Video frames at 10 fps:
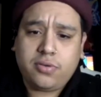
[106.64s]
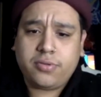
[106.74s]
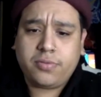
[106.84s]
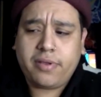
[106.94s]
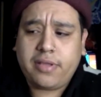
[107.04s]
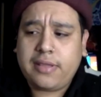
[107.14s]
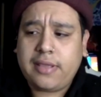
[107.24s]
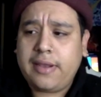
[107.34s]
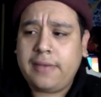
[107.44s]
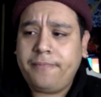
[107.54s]
but
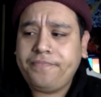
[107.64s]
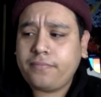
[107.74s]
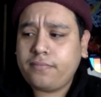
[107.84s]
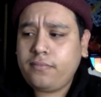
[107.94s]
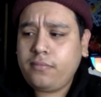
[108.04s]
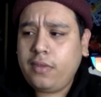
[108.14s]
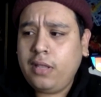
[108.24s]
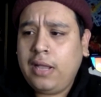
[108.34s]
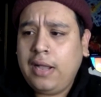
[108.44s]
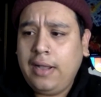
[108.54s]
then
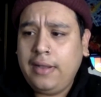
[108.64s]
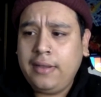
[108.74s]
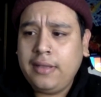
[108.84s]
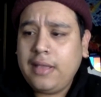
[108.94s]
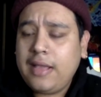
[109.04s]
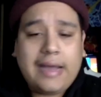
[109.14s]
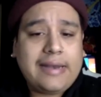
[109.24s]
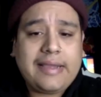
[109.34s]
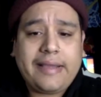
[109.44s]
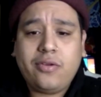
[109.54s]
uh I
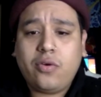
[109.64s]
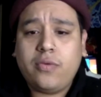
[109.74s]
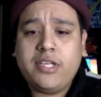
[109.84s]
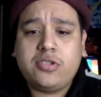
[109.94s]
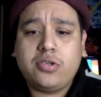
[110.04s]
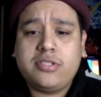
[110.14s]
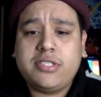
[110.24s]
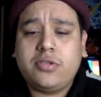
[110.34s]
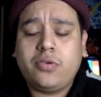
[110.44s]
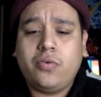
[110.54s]
didn't have no resources
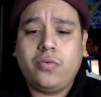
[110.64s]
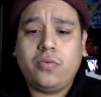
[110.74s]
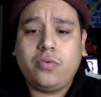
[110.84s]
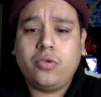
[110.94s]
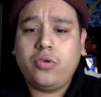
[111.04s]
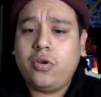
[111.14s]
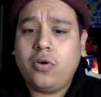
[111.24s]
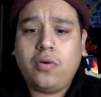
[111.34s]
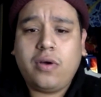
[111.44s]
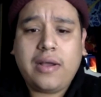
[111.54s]
to
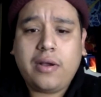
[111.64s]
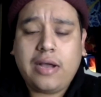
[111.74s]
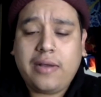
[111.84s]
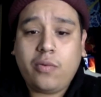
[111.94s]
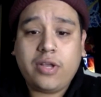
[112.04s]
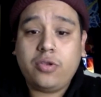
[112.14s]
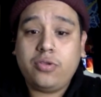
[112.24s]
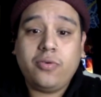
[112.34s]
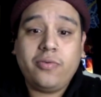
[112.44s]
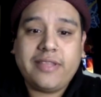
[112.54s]
know how what to
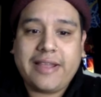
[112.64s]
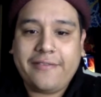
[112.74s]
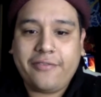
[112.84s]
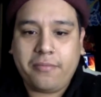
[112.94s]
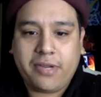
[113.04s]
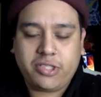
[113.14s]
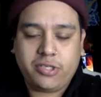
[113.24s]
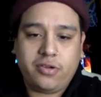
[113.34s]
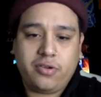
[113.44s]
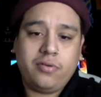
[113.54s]
do with that information,
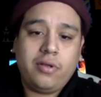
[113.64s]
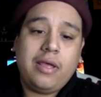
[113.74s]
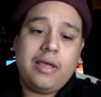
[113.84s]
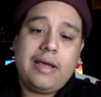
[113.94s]
you know. I